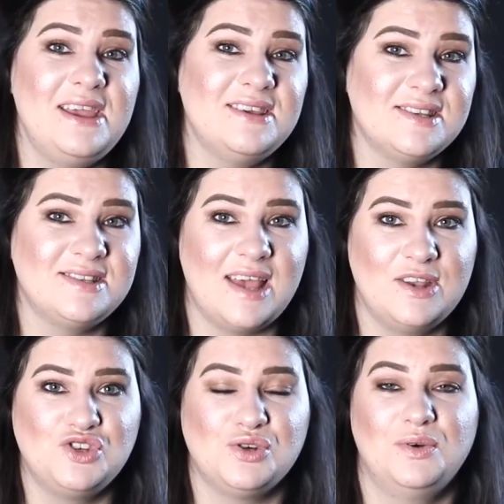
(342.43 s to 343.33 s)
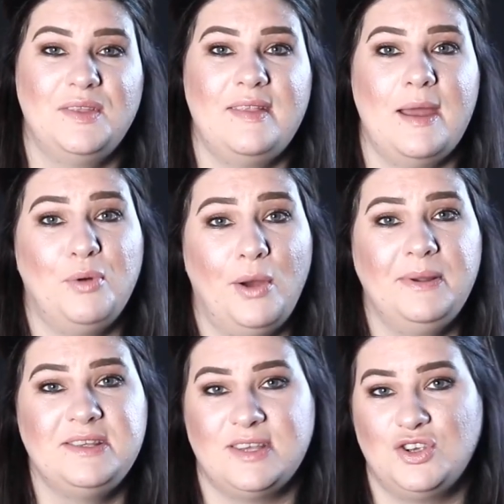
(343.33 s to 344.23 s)
it is essential that they're
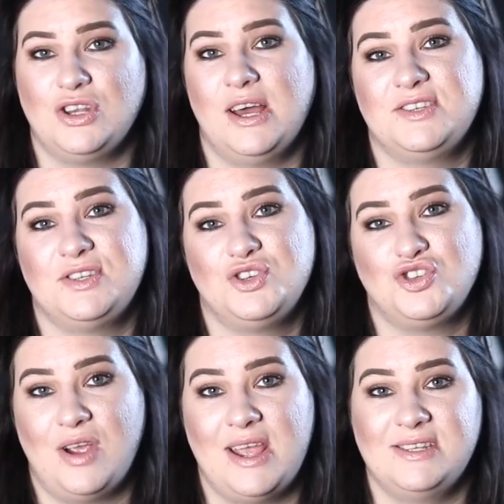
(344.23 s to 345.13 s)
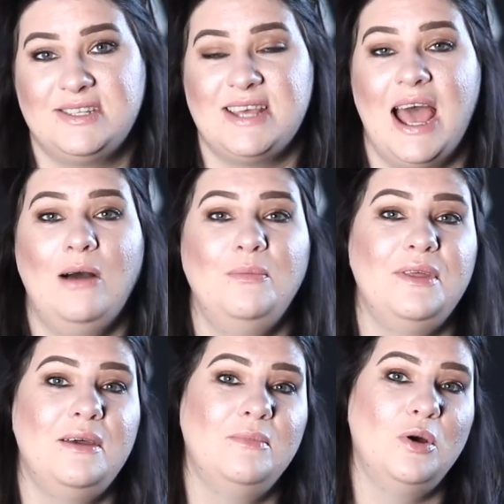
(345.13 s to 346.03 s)
properly socialised and trained to help
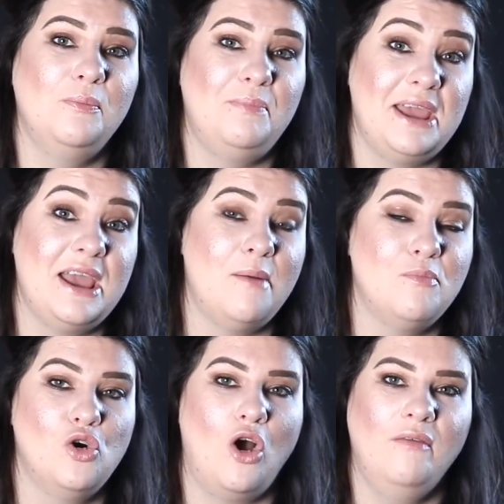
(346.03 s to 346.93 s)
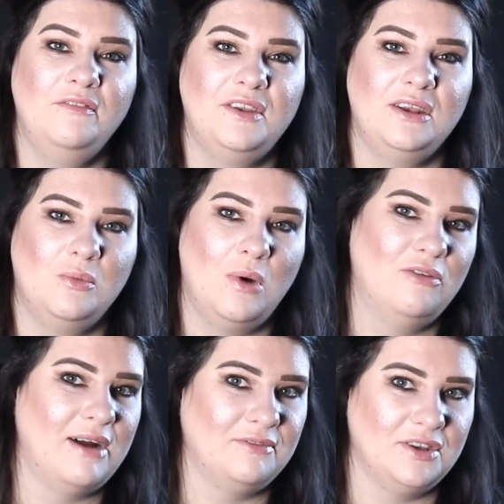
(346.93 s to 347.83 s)
them be a more confident and
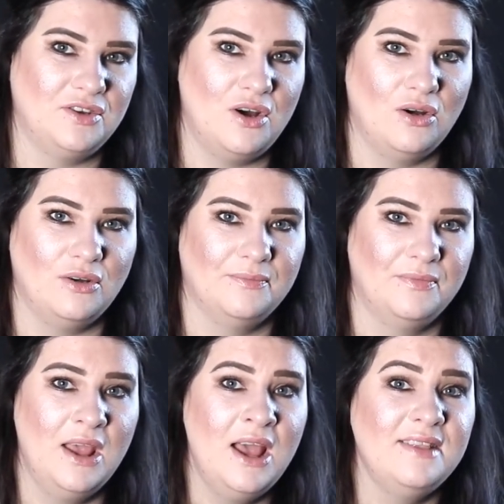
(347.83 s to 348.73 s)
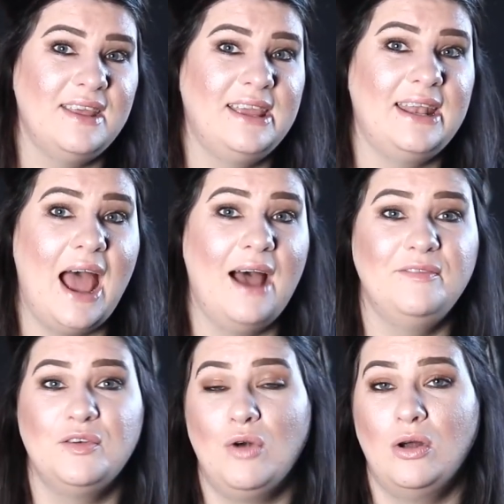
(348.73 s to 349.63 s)
well-rounded dog. They can
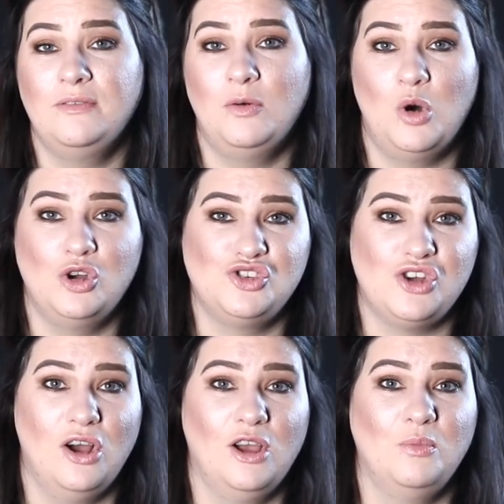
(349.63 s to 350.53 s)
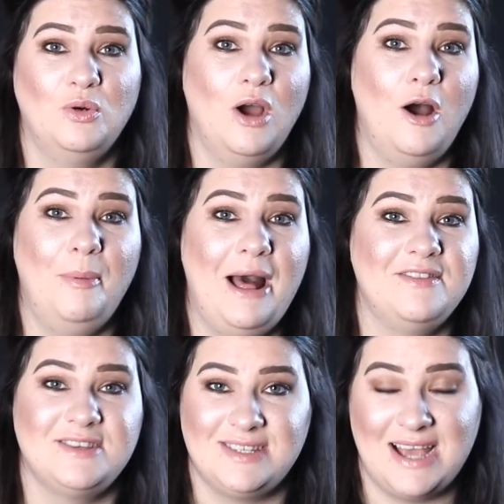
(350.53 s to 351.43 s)
have the role of a watchdog and will go about
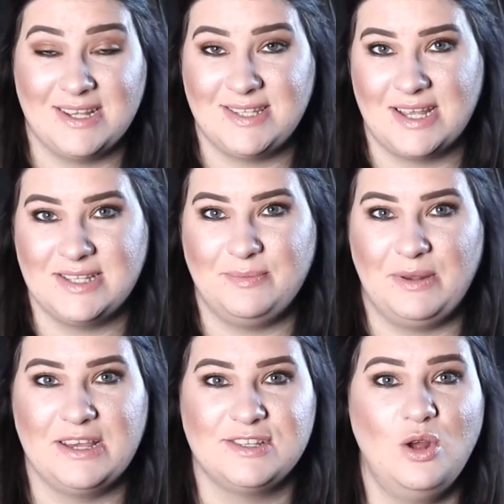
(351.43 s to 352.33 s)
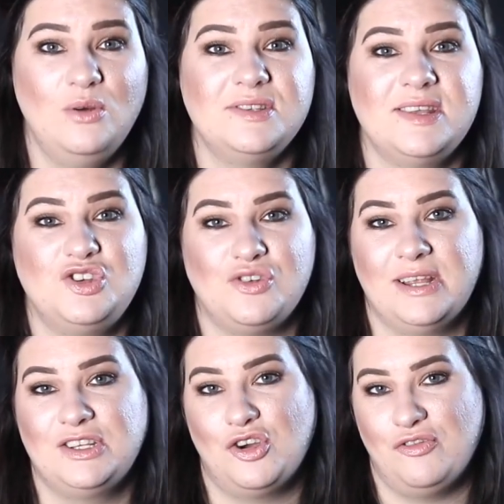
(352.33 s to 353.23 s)
this task sensibly as long as they're
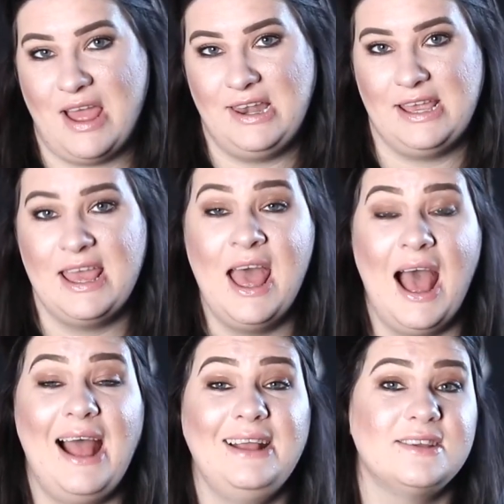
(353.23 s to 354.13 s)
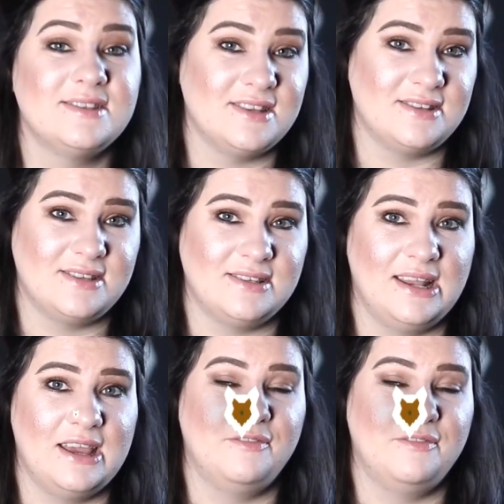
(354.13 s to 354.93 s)
trained correctly and consistently